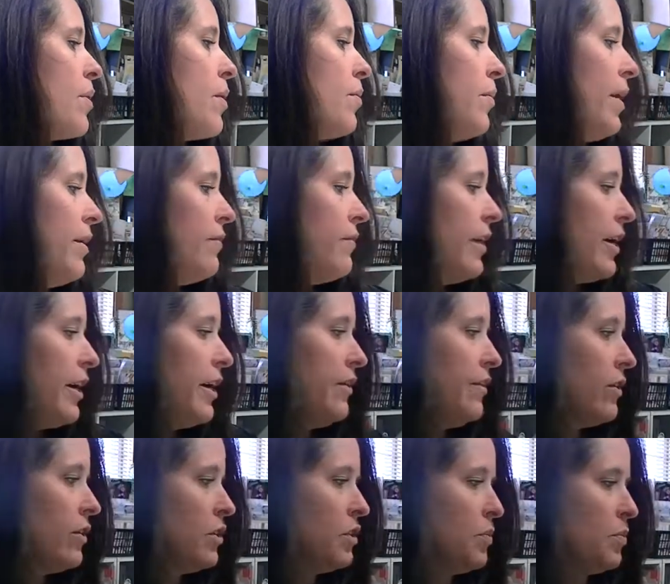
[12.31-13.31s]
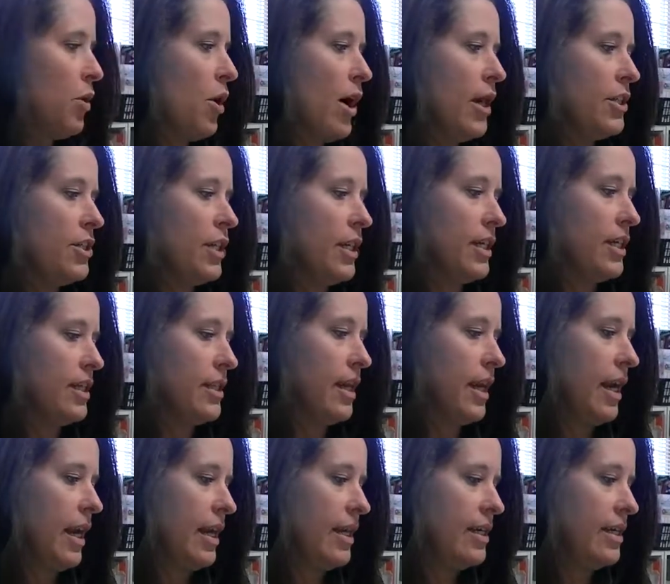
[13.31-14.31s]
very first project
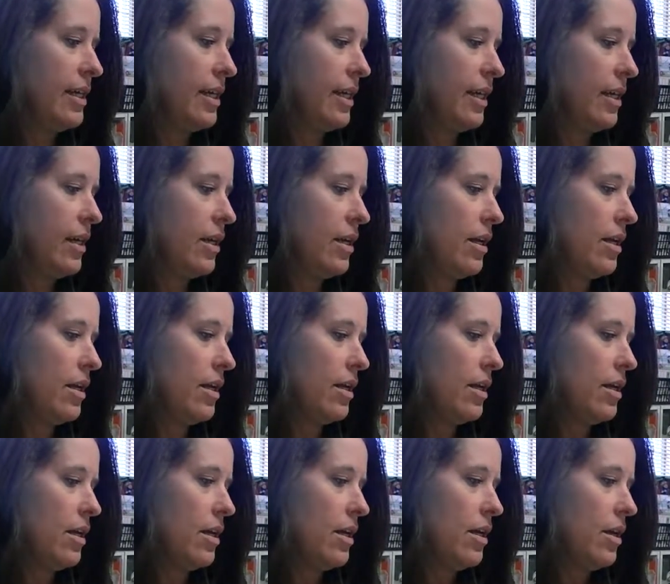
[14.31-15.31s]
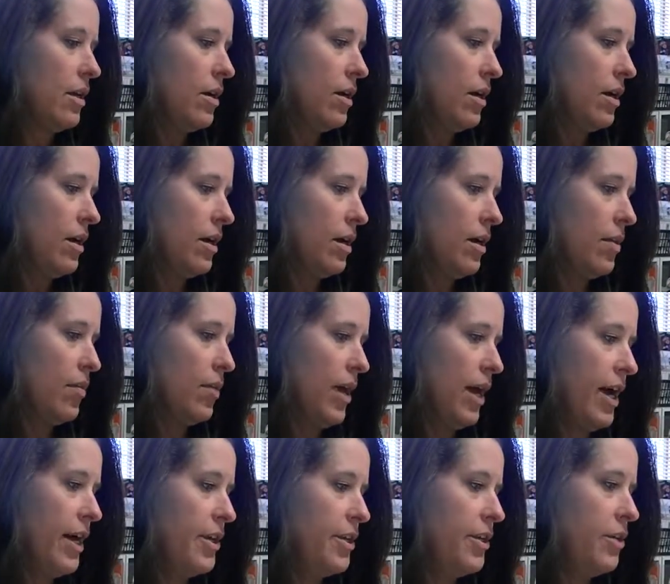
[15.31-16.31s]
that I did,
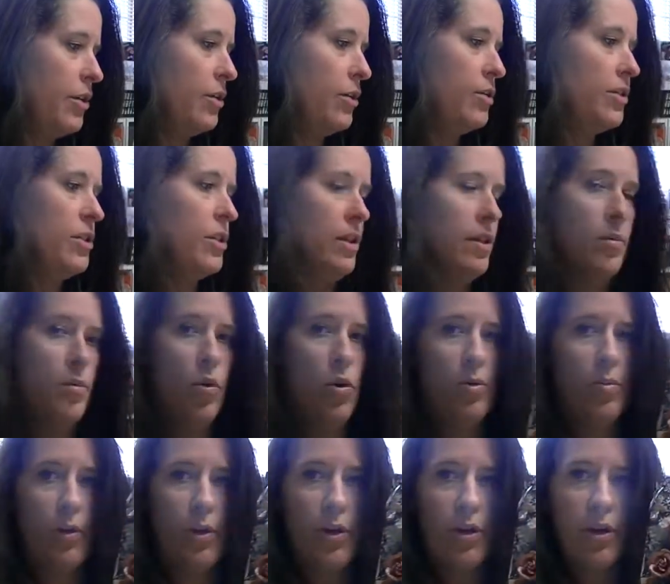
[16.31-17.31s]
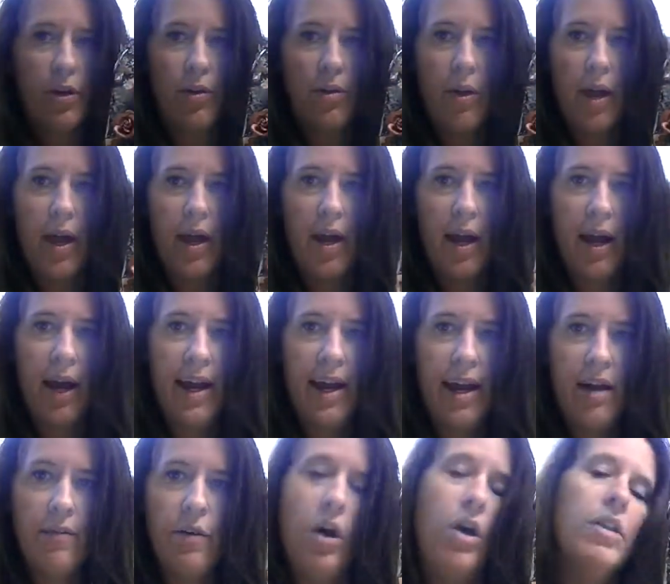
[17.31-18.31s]
I used the board book, and I
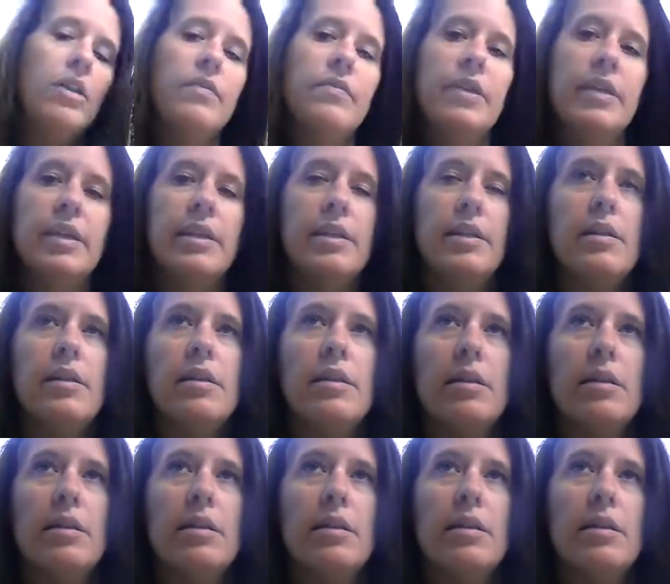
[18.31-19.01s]
have all of the